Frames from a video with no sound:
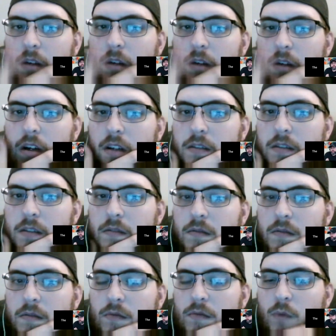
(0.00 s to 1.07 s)
uh,
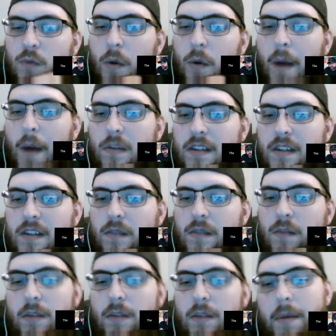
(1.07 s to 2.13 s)
well, I wouldn't
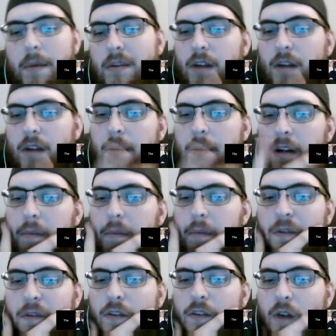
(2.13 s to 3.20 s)
say well maybe the Great American
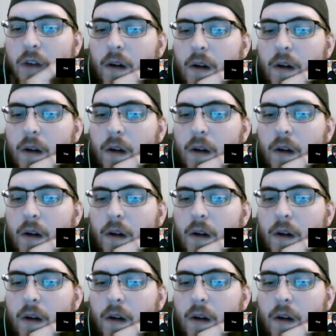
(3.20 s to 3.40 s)
Beer Festival.